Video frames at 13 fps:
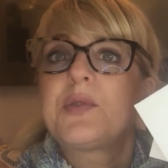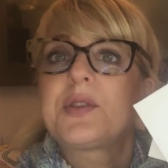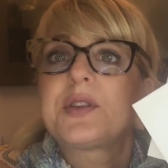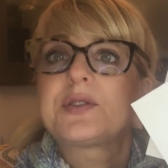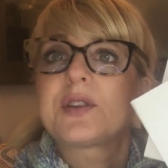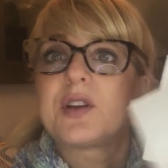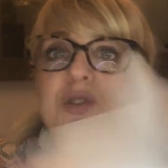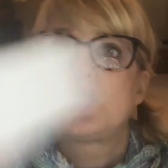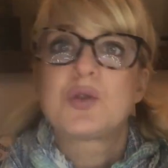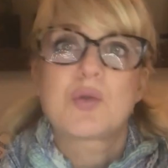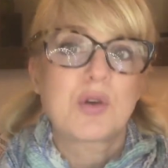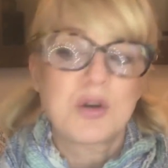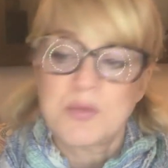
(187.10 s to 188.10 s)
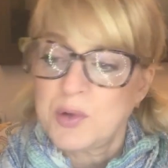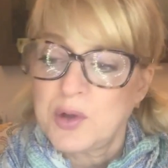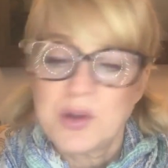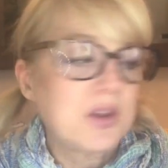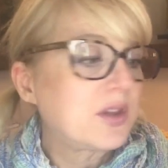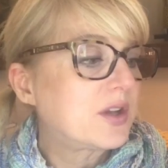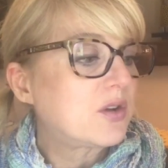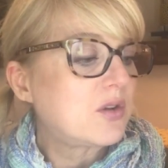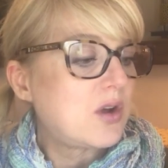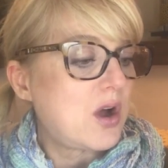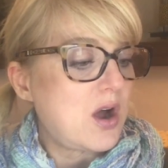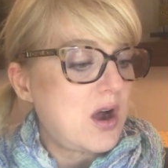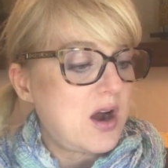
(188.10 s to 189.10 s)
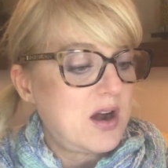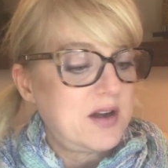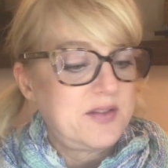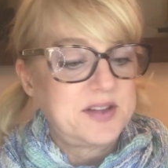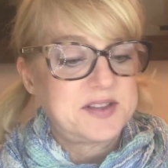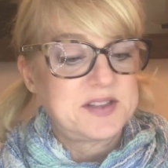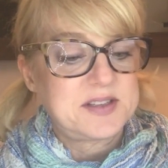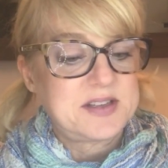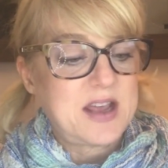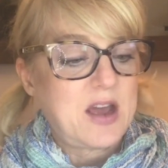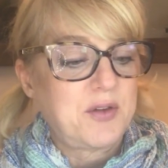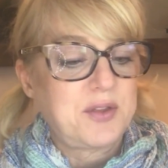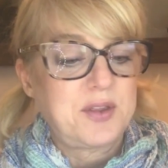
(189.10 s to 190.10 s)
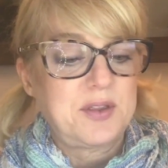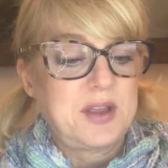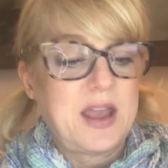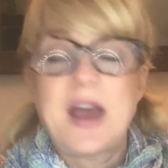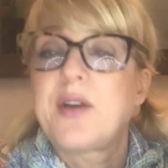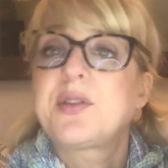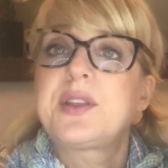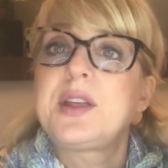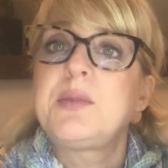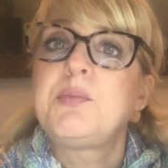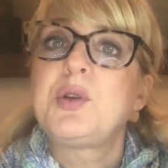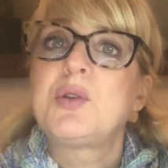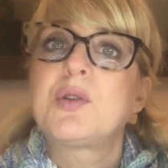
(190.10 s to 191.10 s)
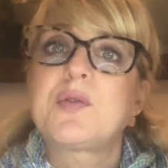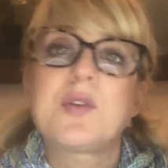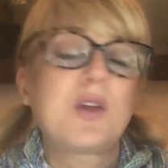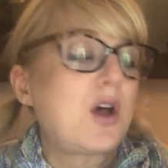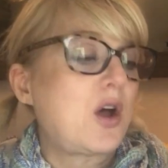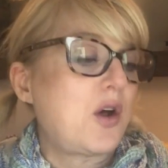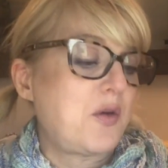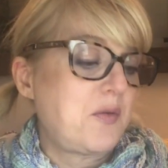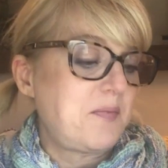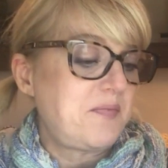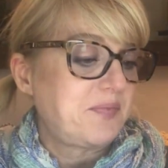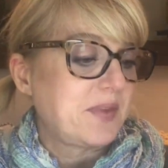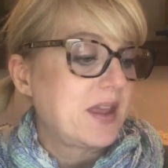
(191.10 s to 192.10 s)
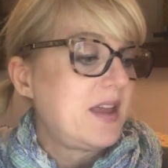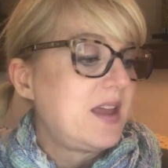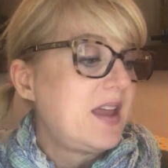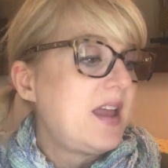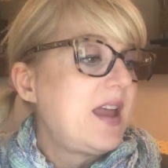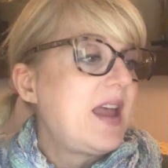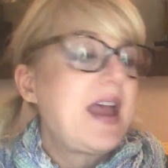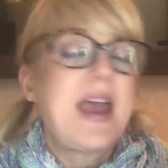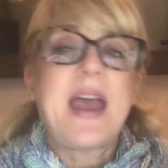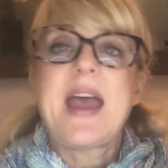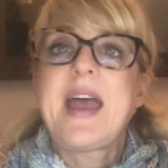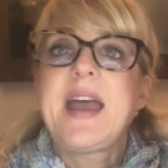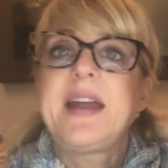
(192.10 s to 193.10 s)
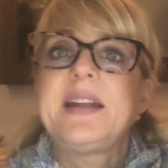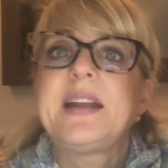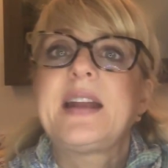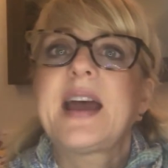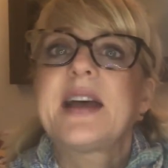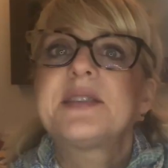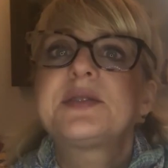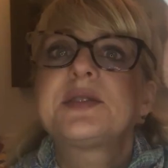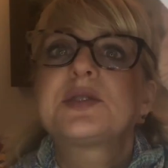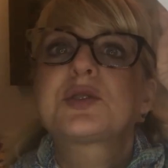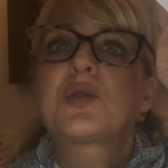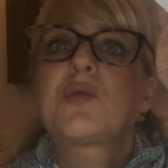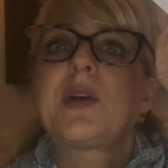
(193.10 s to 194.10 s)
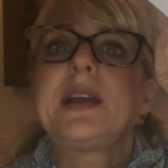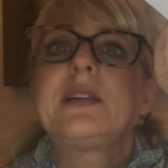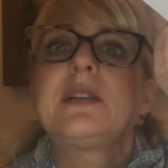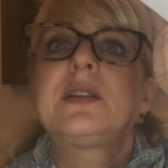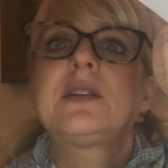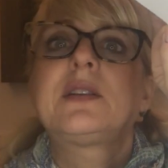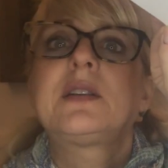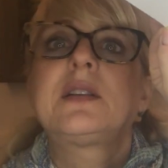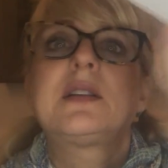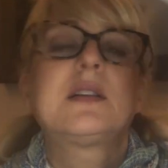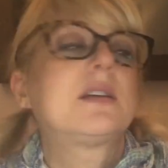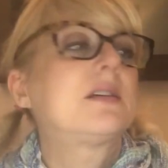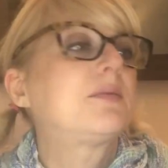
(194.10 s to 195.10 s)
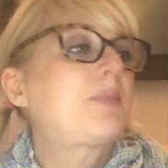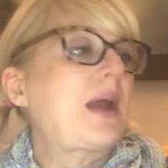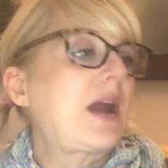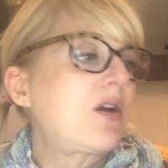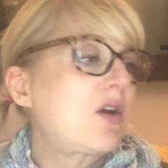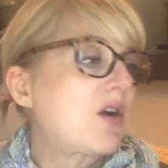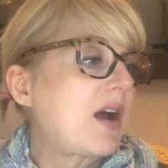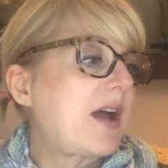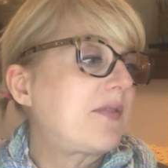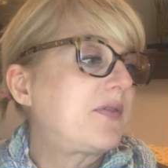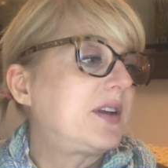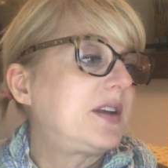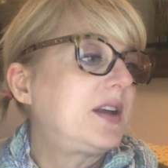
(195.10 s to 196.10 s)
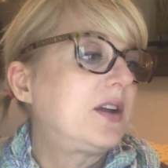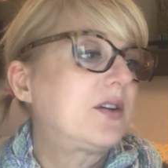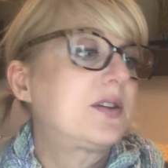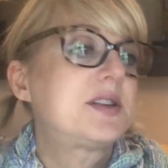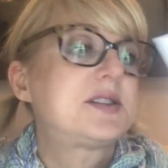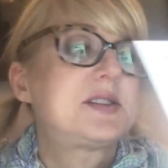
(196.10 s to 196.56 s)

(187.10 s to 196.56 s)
with this adorable little card that says healthy beautiful home, and it has this great little paragraph in here that